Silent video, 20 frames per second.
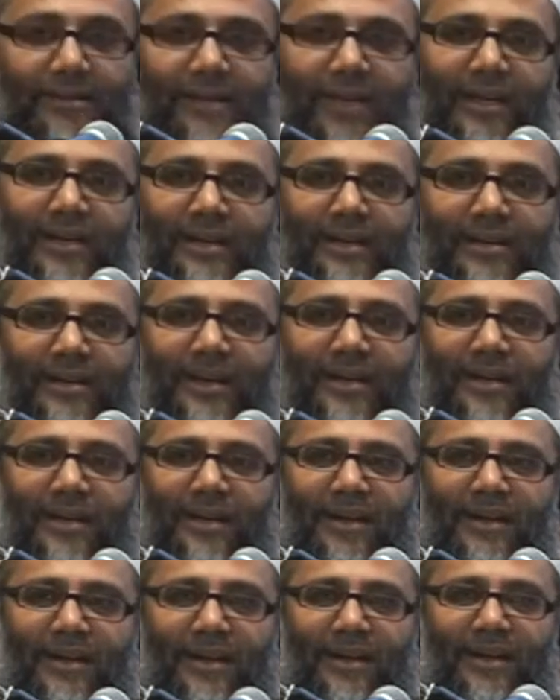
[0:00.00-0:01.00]
Then,
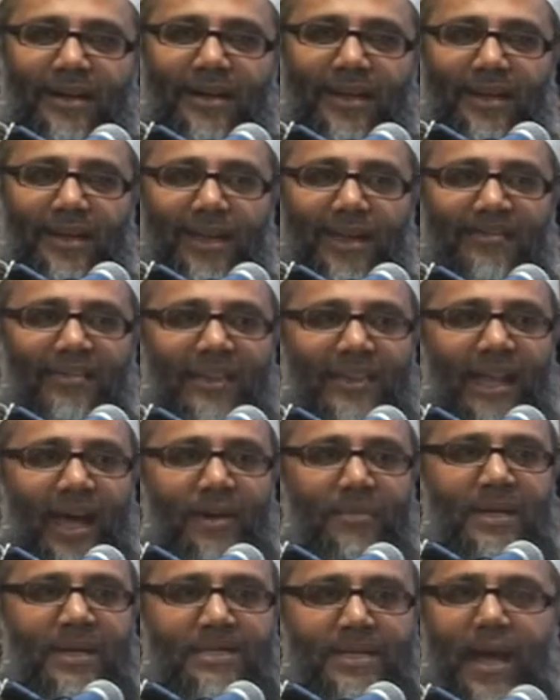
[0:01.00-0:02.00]
if it
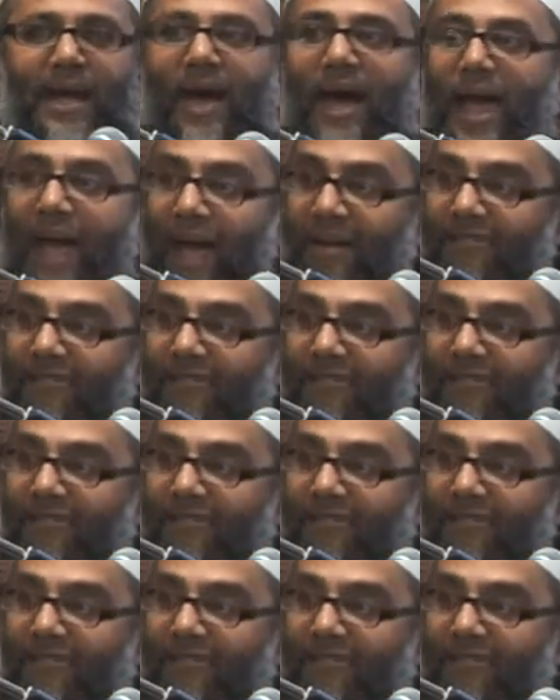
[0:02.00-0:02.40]
now means that I